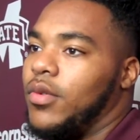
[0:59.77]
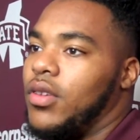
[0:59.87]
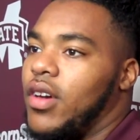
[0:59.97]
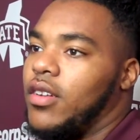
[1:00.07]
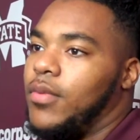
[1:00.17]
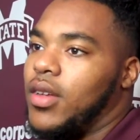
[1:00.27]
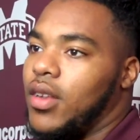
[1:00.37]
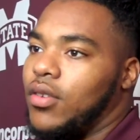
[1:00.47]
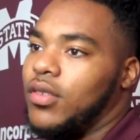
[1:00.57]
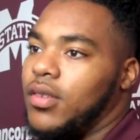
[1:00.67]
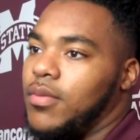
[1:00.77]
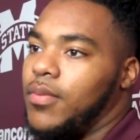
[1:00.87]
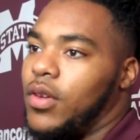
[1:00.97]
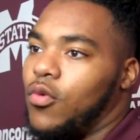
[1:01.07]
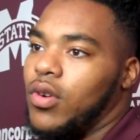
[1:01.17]
you have to be close and
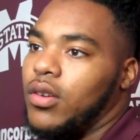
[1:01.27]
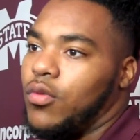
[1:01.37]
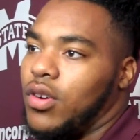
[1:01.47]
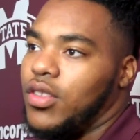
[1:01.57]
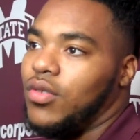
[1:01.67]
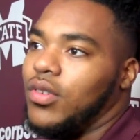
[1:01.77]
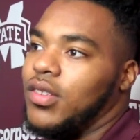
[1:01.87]
be one unit.